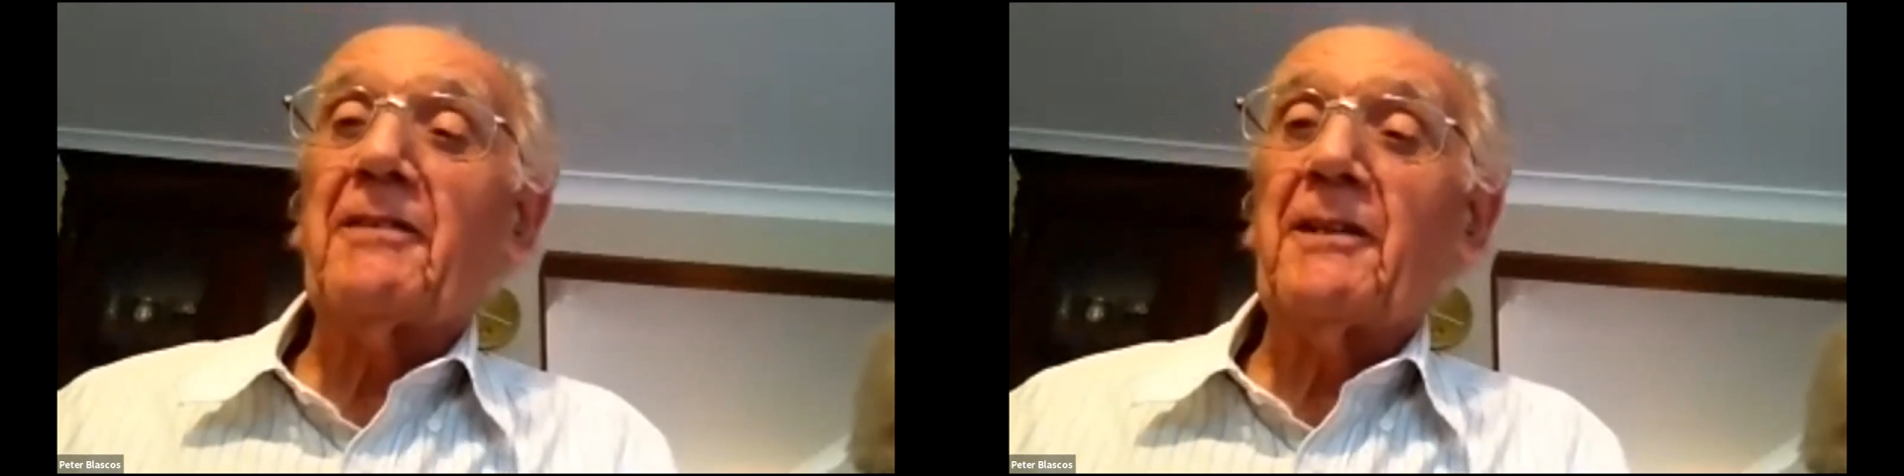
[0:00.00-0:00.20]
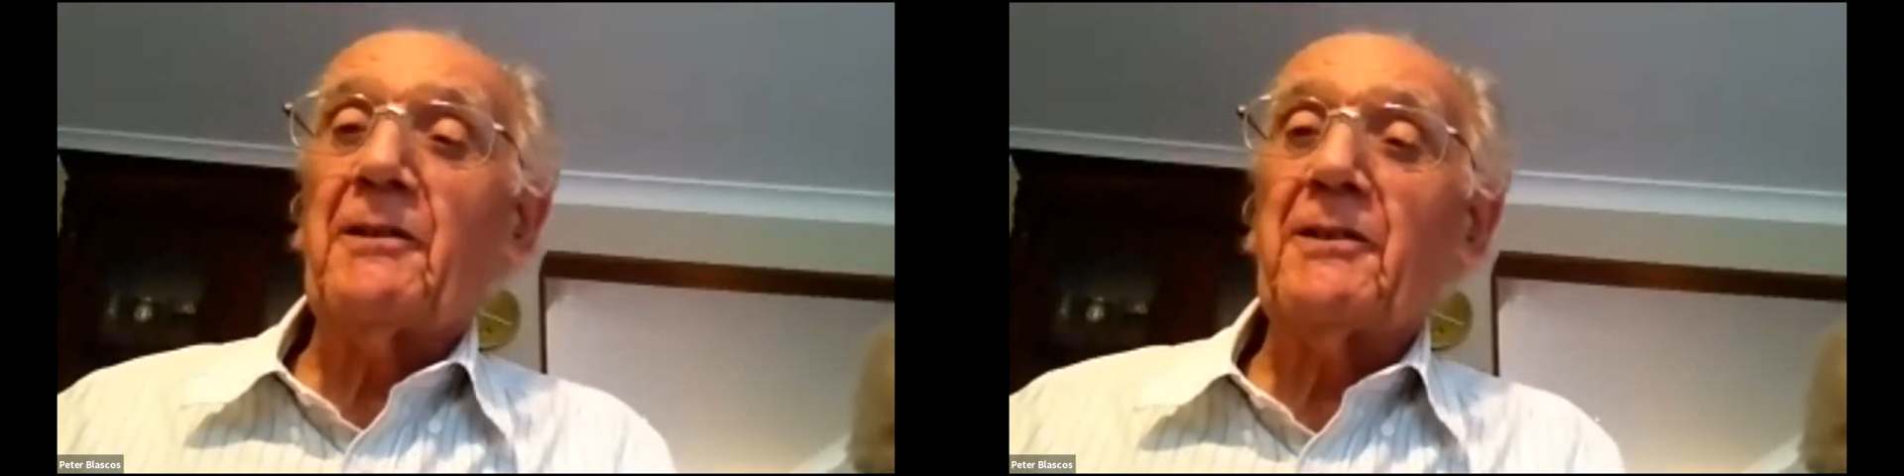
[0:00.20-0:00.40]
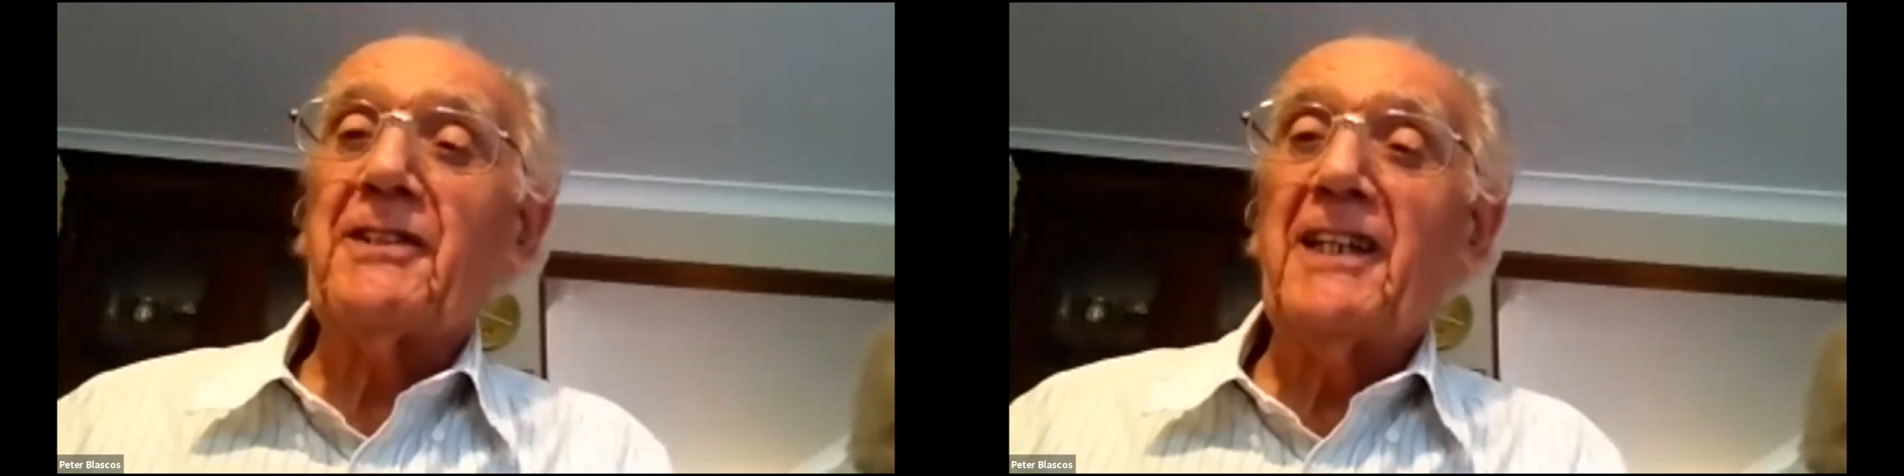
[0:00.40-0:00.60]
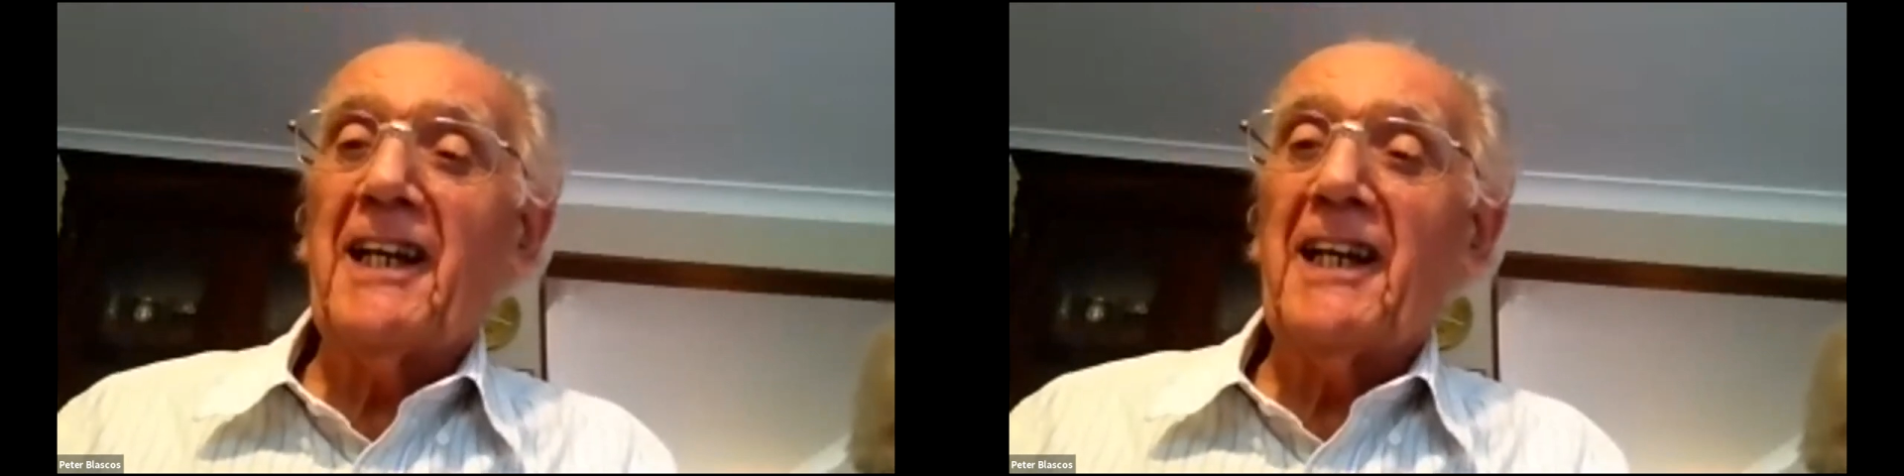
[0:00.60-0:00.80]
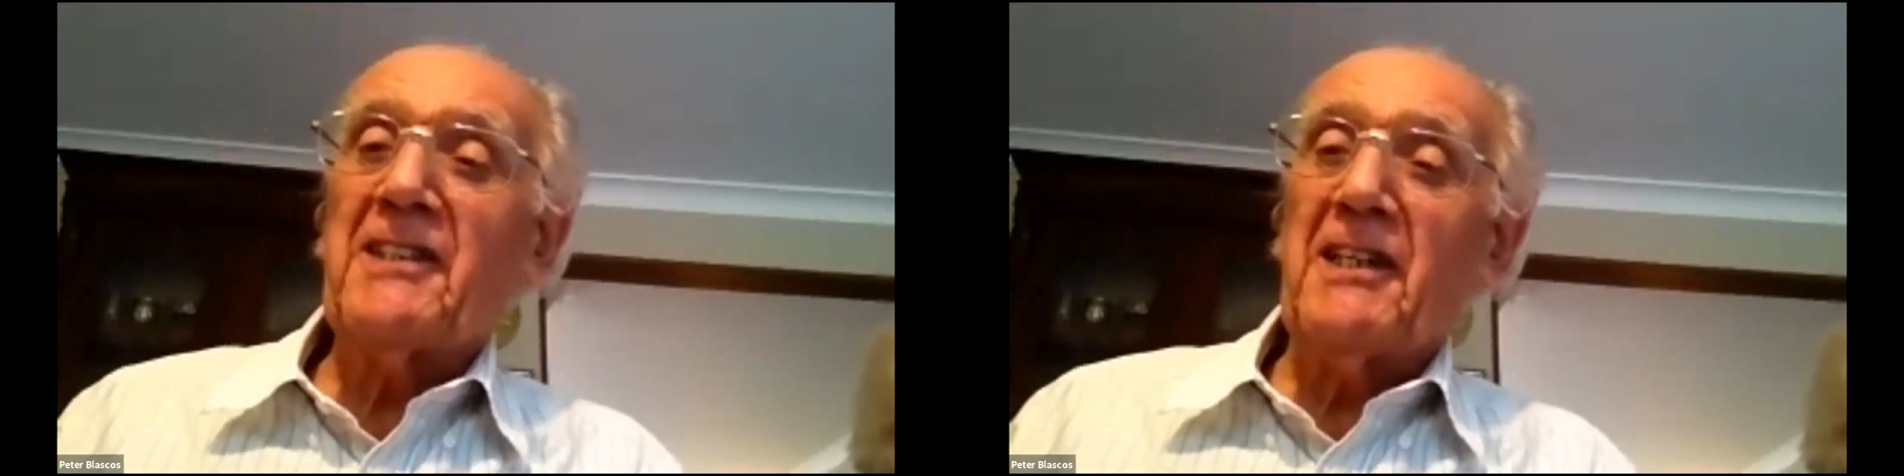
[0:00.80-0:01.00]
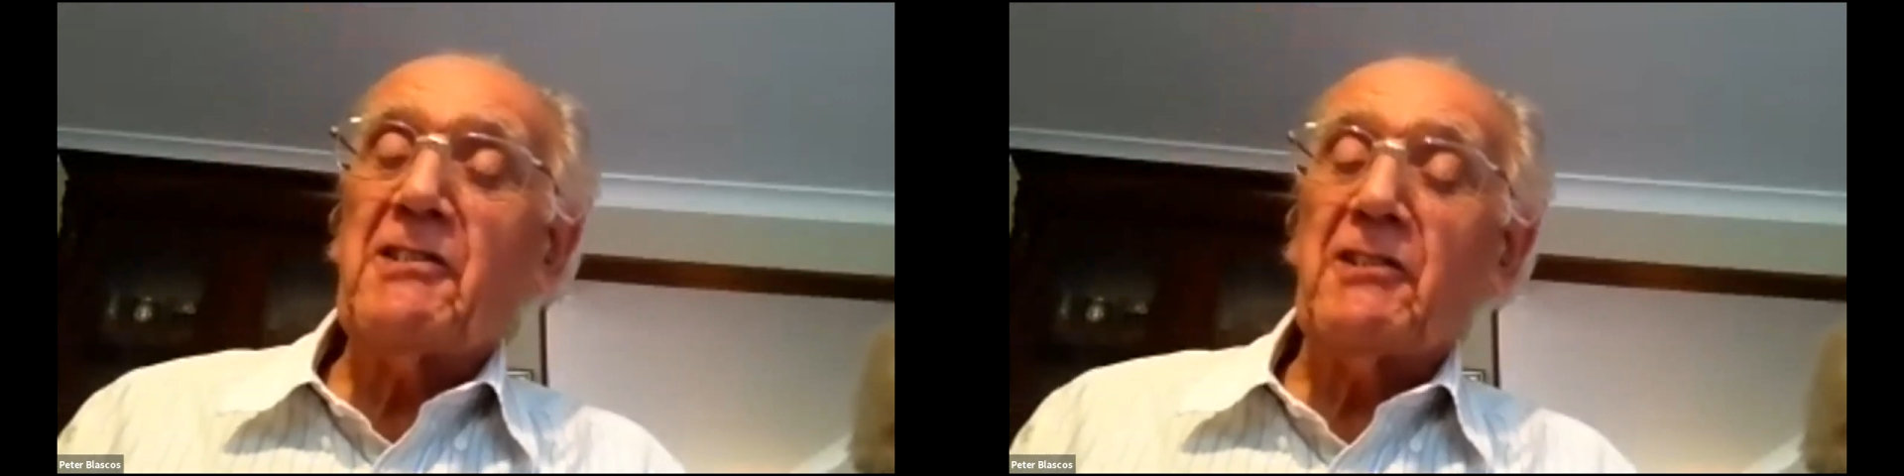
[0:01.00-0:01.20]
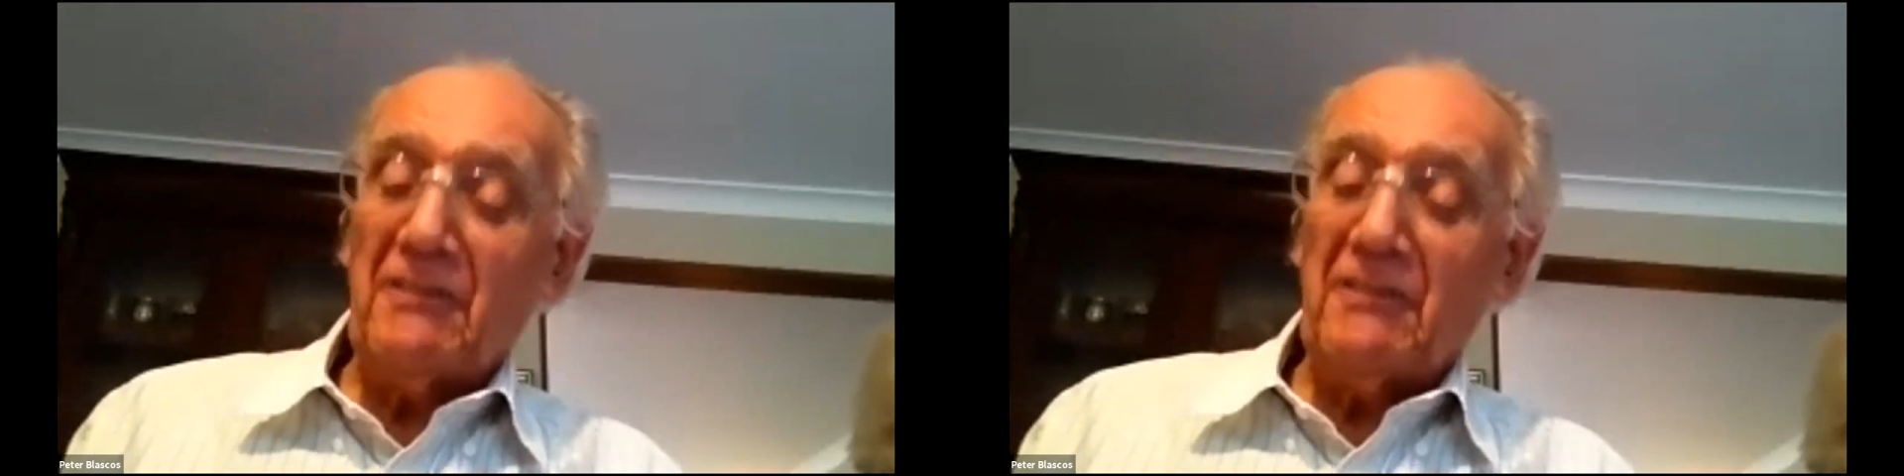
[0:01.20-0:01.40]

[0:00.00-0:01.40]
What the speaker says: for your delectation.